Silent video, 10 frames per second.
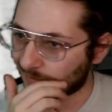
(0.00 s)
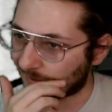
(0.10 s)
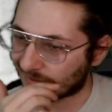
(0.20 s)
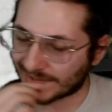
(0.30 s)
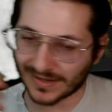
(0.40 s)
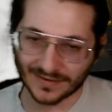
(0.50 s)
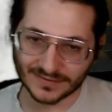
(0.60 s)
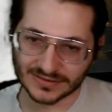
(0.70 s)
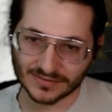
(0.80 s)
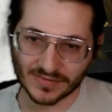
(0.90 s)
I
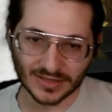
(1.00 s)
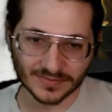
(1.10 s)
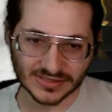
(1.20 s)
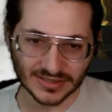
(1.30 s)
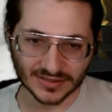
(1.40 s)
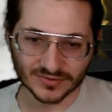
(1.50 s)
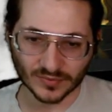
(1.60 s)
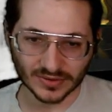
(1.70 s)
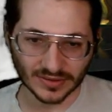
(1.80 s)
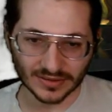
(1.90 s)
obviously make mistakes
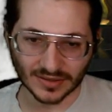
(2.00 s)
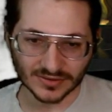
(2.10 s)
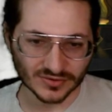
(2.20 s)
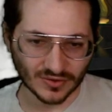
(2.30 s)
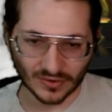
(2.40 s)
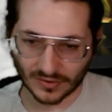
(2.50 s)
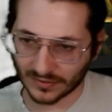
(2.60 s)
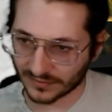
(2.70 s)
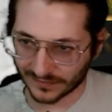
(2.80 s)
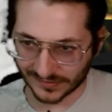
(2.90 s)
with ley lines
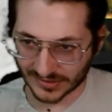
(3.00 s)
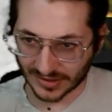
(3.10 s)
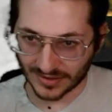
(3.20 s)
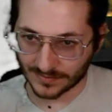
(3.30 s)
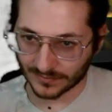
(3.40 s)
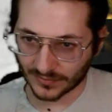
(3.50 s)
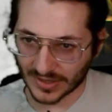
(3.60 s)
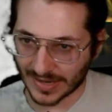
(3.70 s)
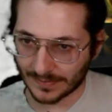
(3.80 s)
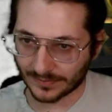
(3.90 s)
all of the time when
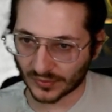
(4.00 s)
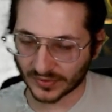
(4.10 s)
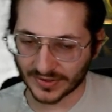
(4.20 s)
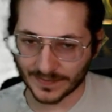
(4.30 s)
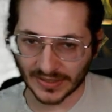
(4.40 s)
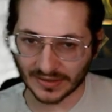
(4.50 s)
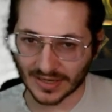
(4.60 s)
I board them in.